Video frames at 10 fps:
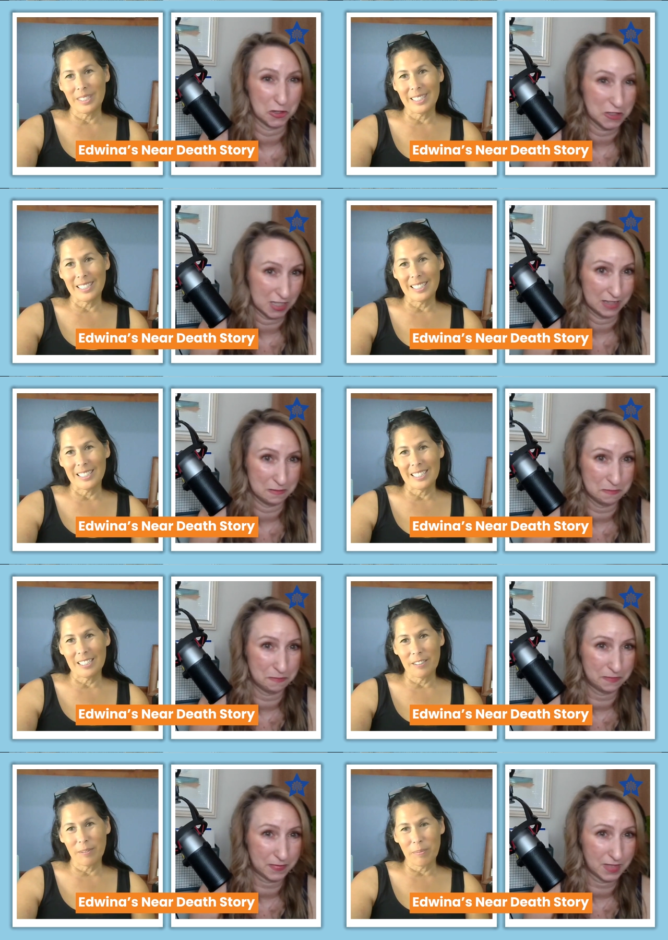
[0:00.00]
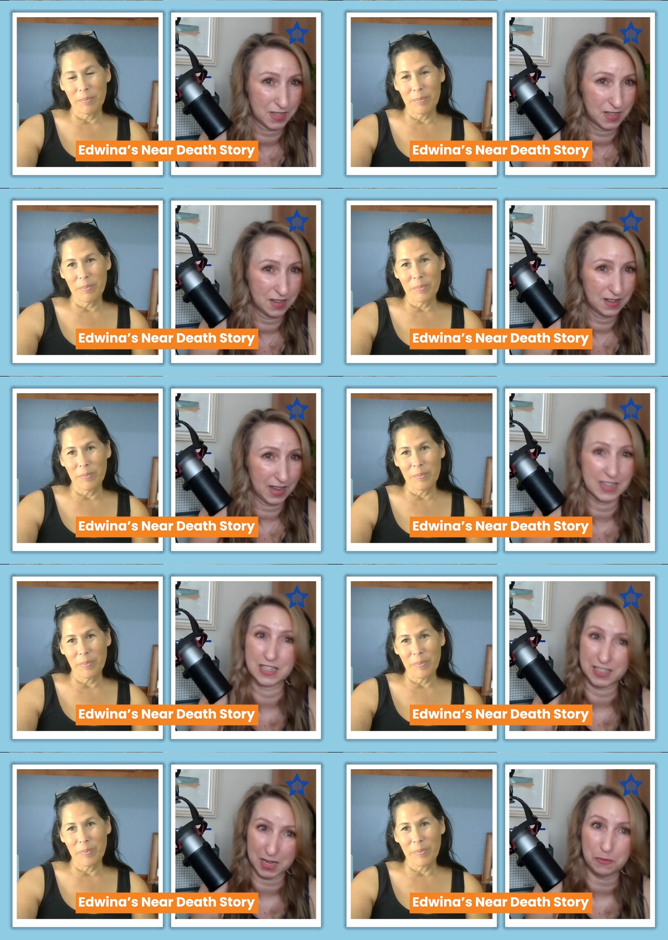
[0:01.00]
Speaker 1: surgeon
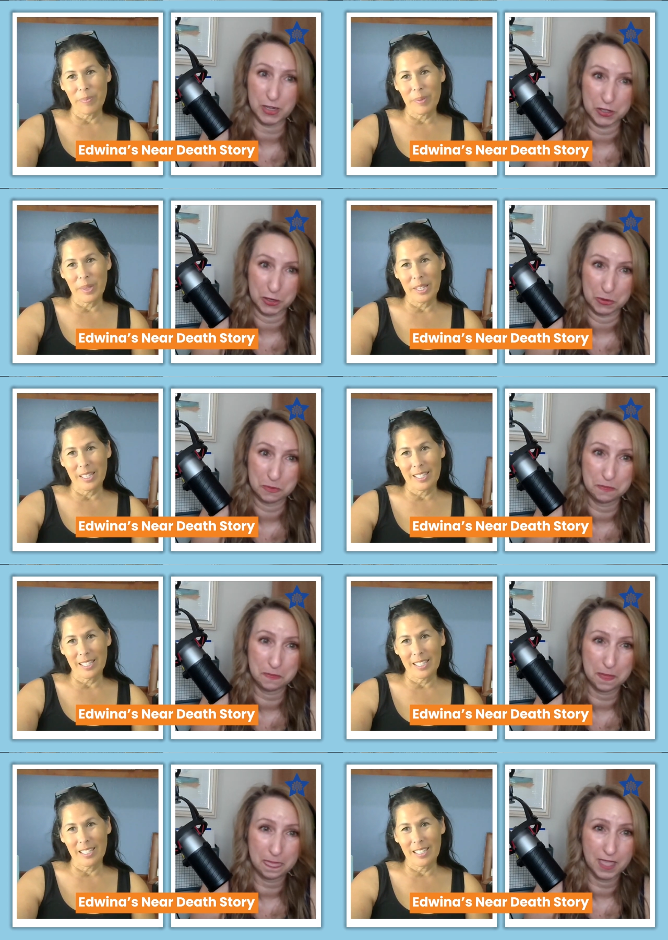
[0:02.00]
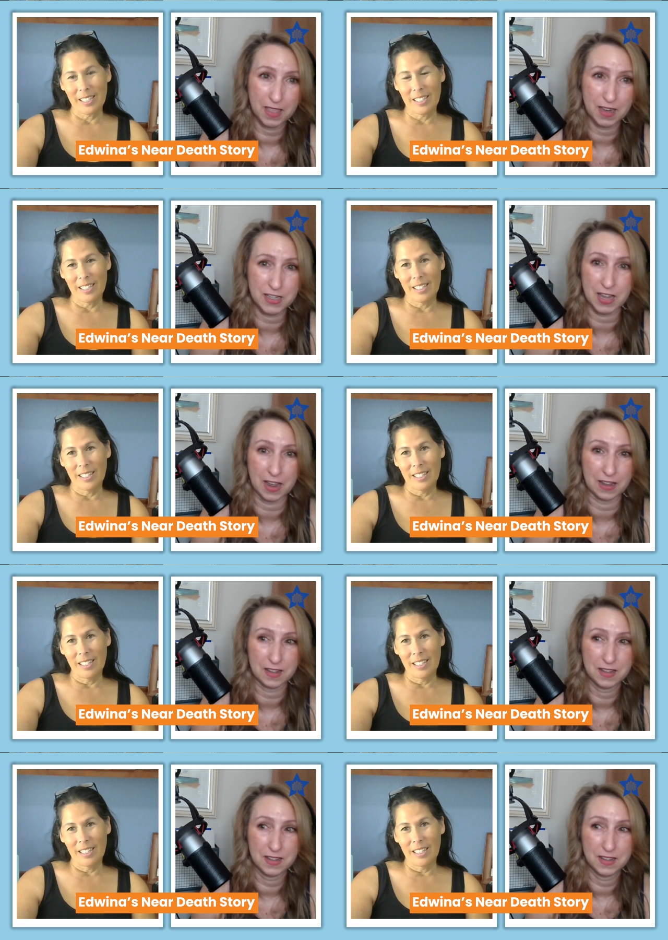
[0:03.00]
has accepted you. And he's
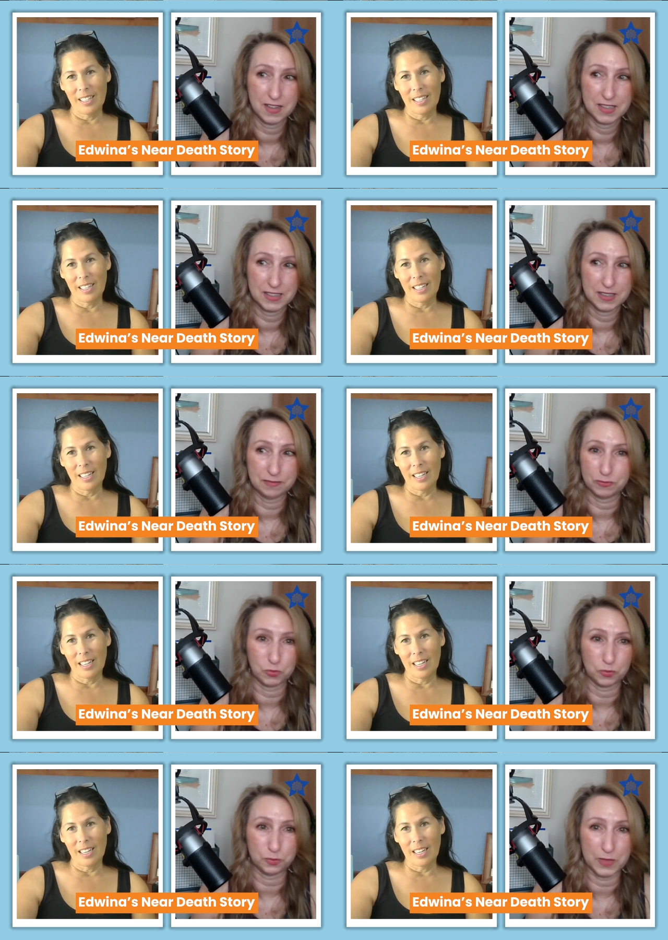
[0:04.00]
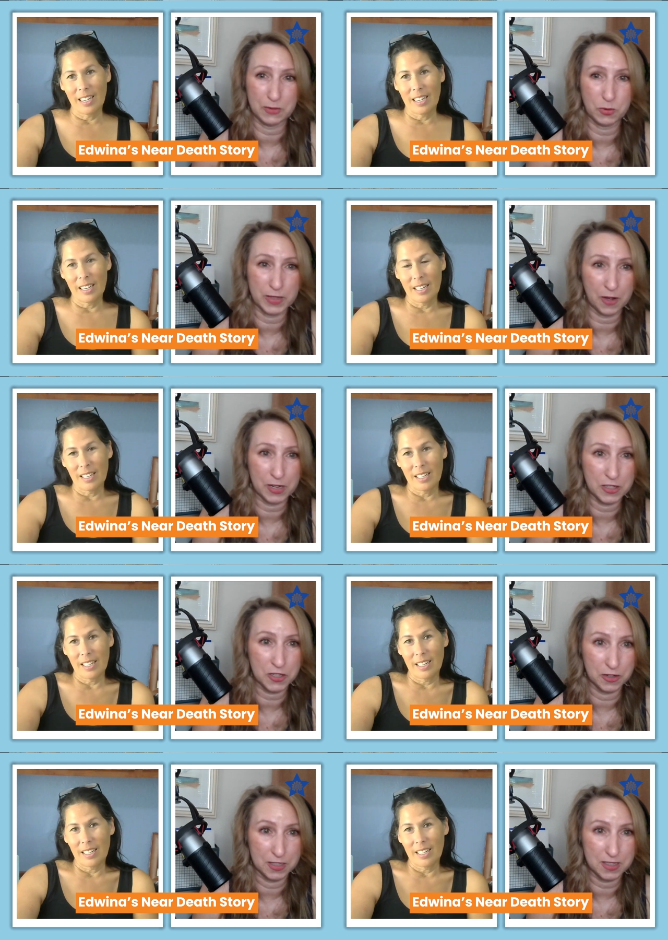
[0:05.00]
like, even without
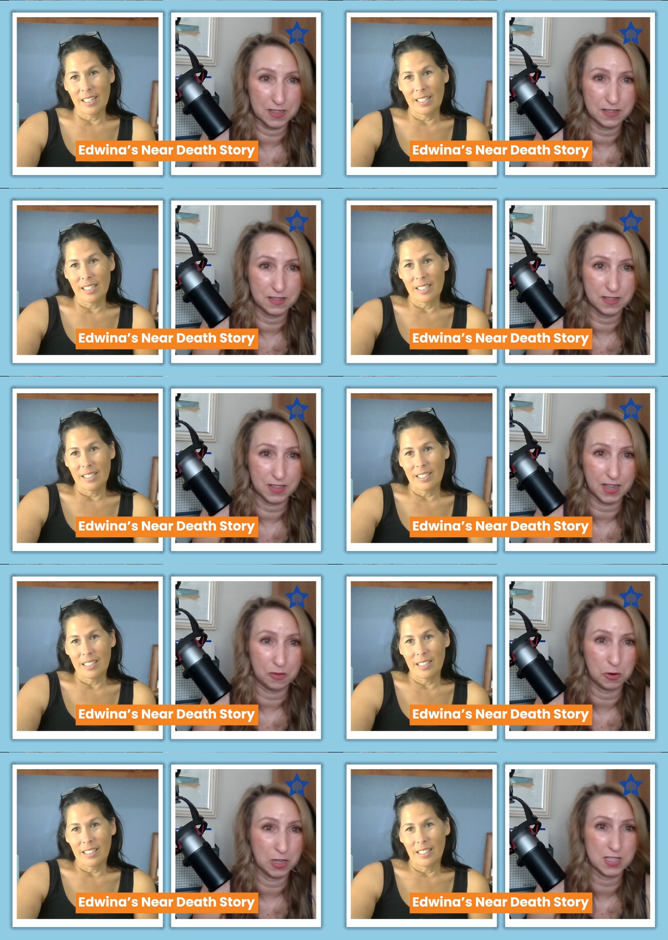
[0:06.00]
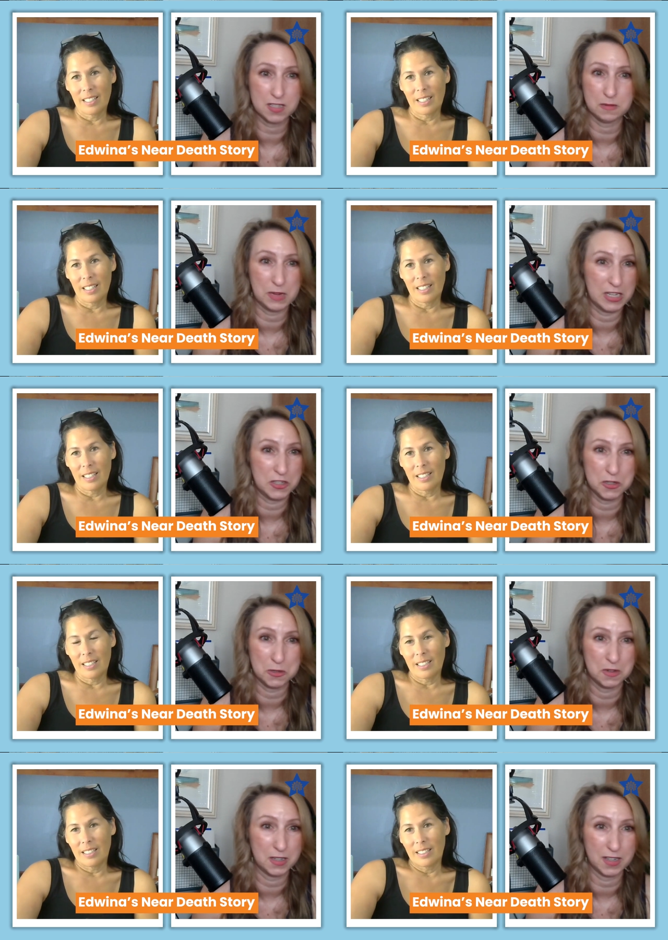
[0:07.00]
insurance. He wants to meet
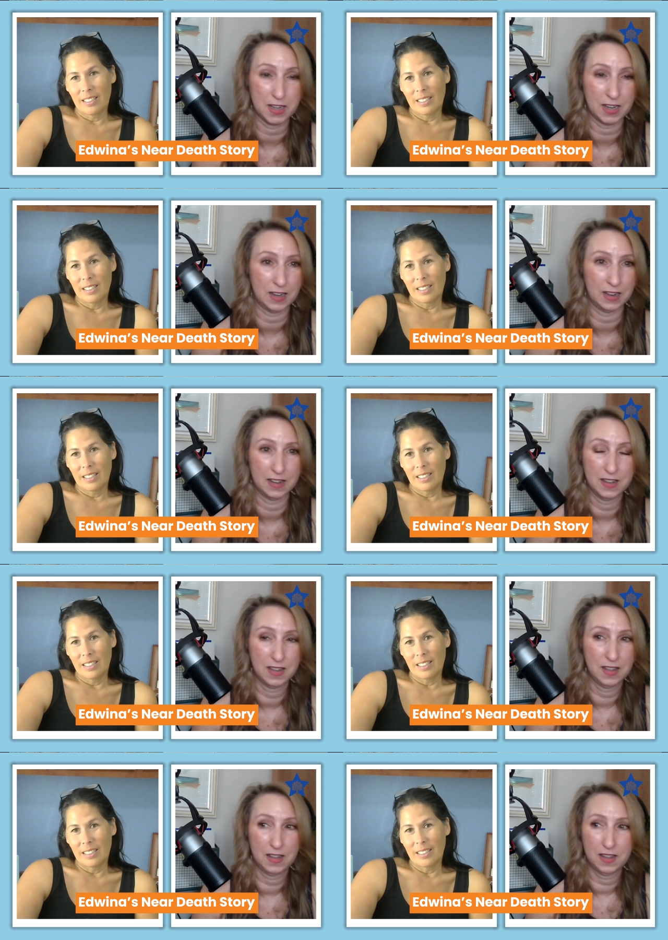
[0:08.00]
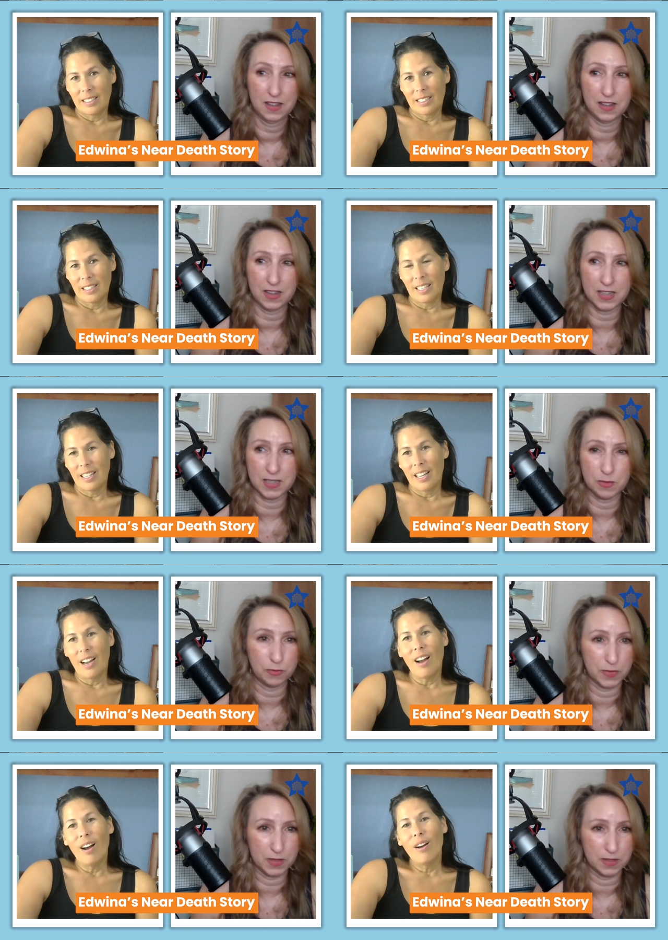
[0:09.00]
you. He is
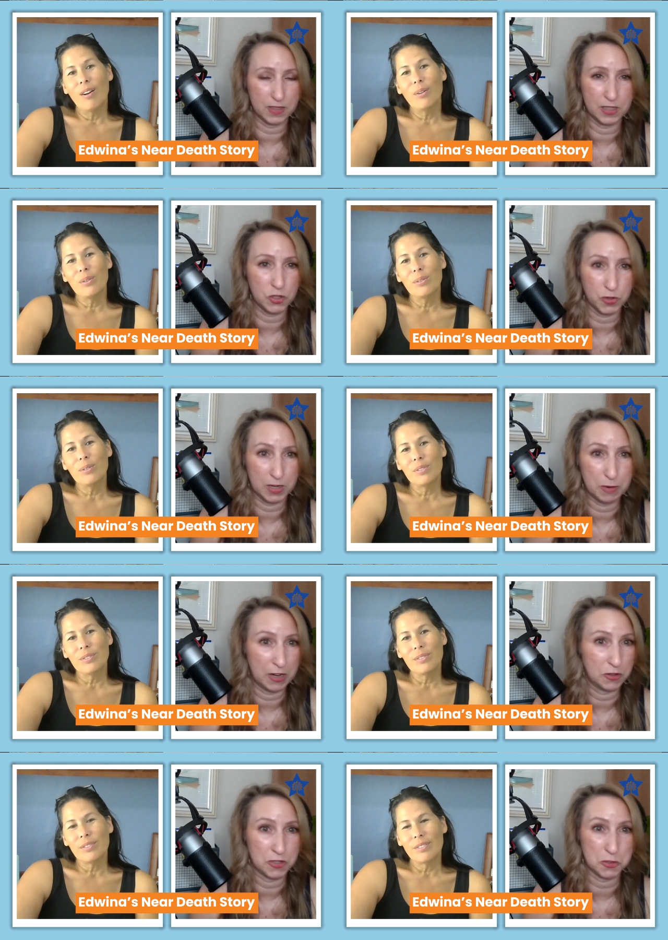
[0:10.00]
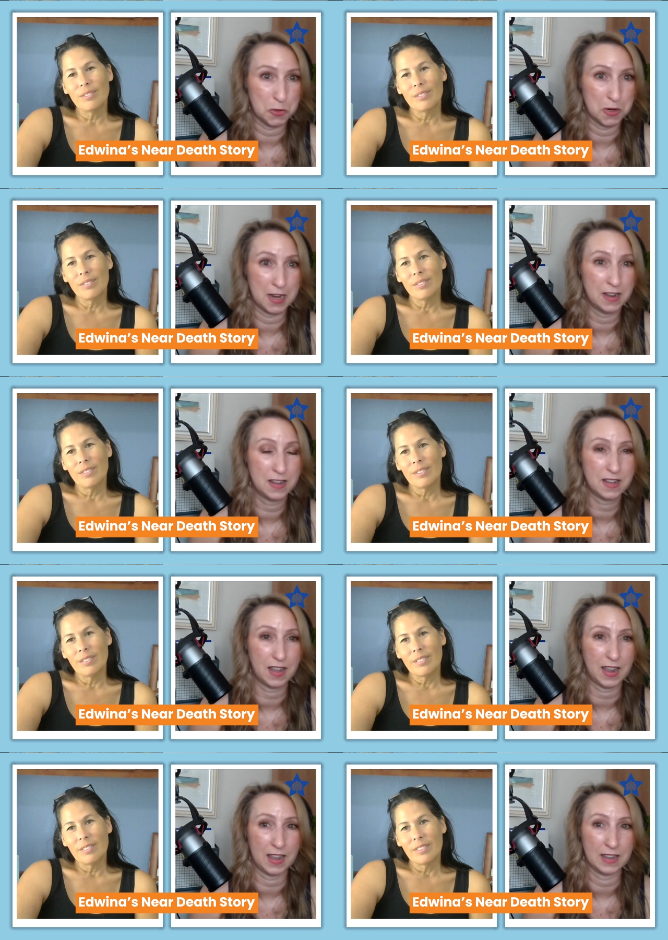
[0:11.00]
in, intrigued by your story,
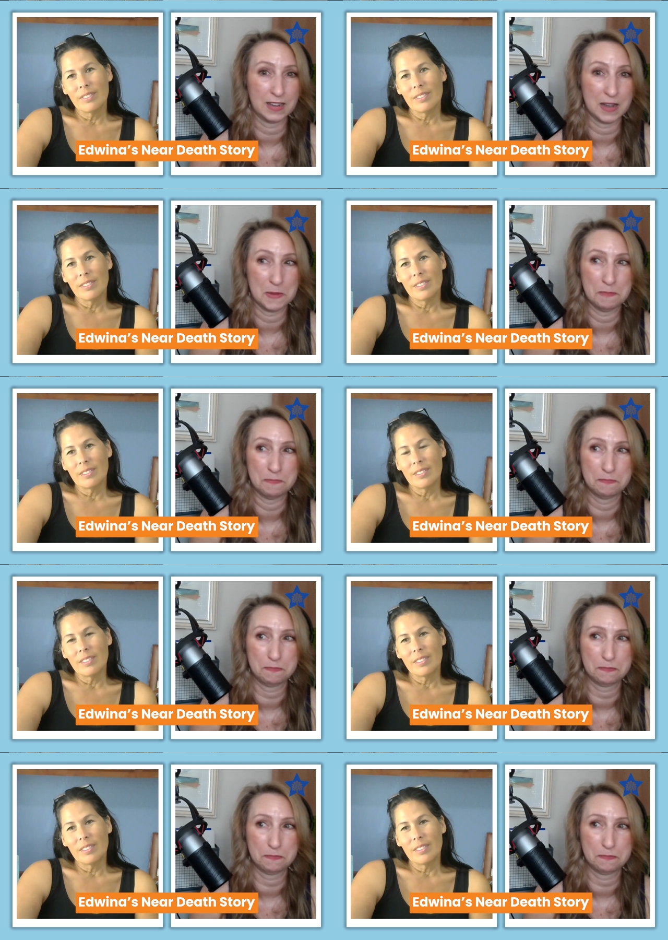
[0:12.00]
and um,